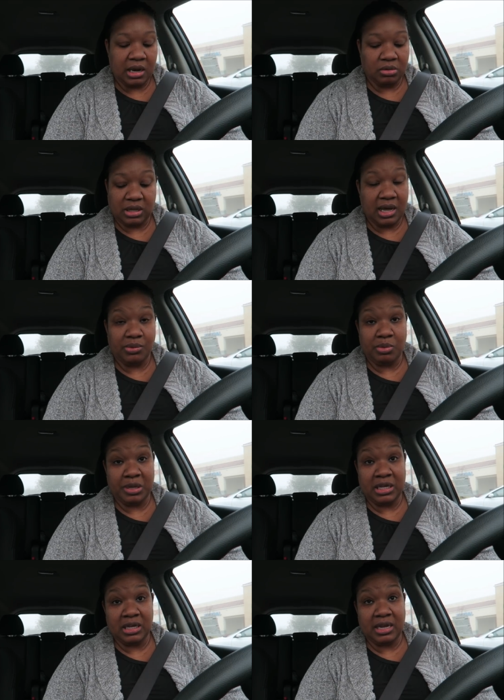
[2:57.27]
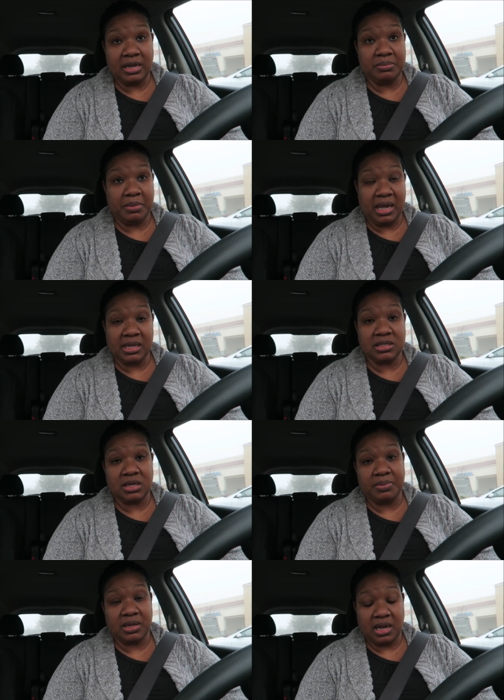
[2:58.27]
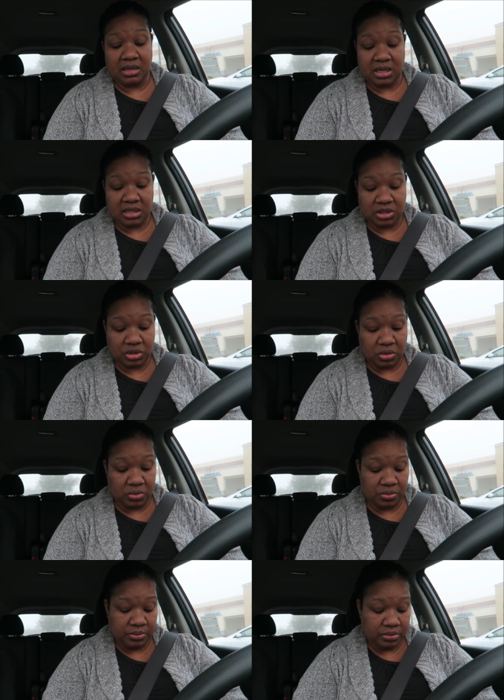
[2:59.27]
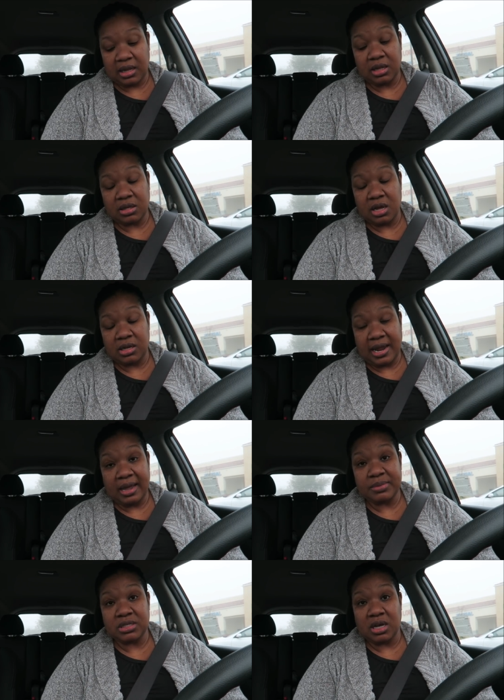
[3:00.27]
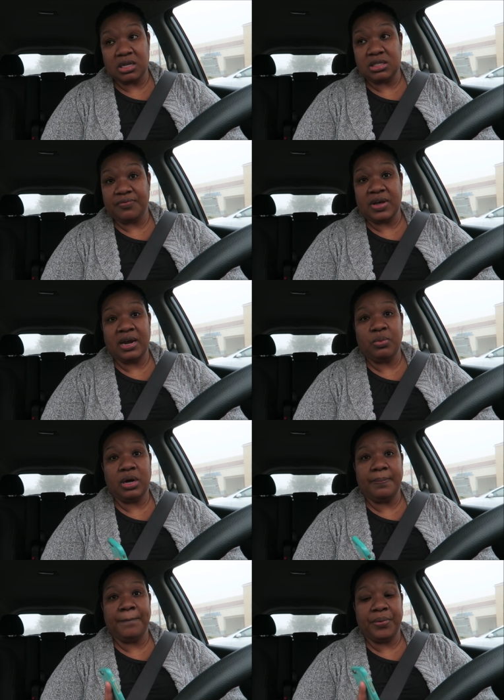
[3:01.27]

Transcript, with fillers: I don't think I will be good at making something like this. So I looked on Amazon to find one